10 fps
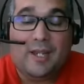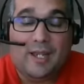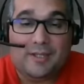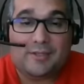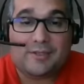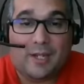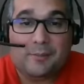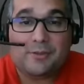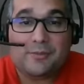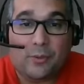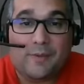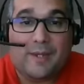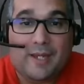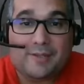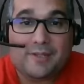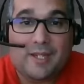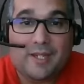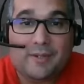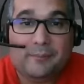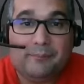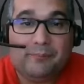and the assignments for the essay,